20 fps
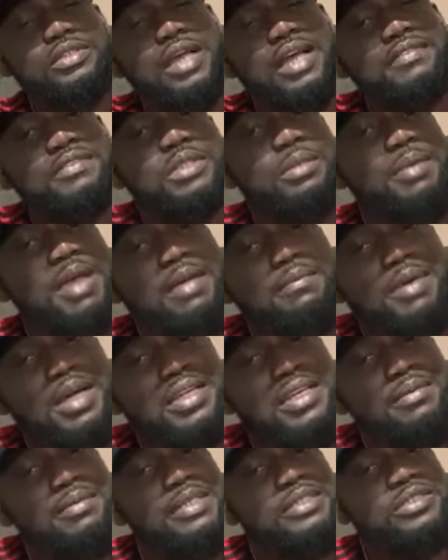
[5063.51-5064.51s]
You have some of my
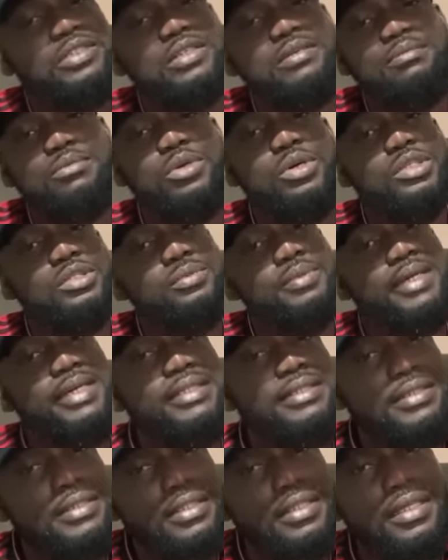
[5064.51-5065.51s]
man them and sing both
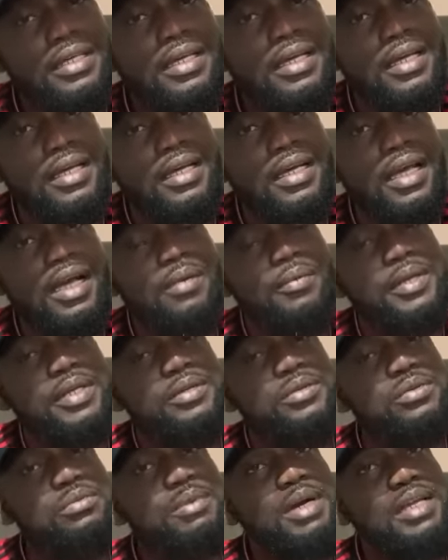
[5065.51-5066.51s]
ways. And when
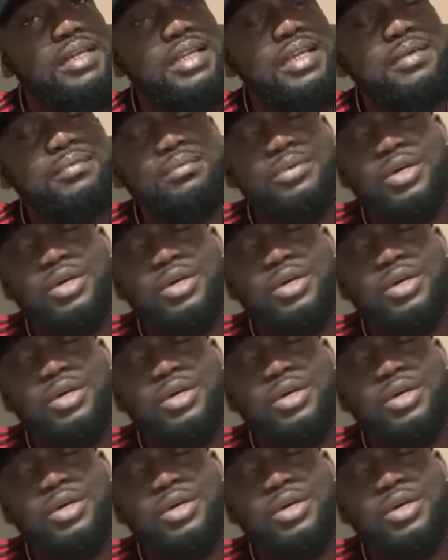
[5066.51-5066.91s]
the woman them,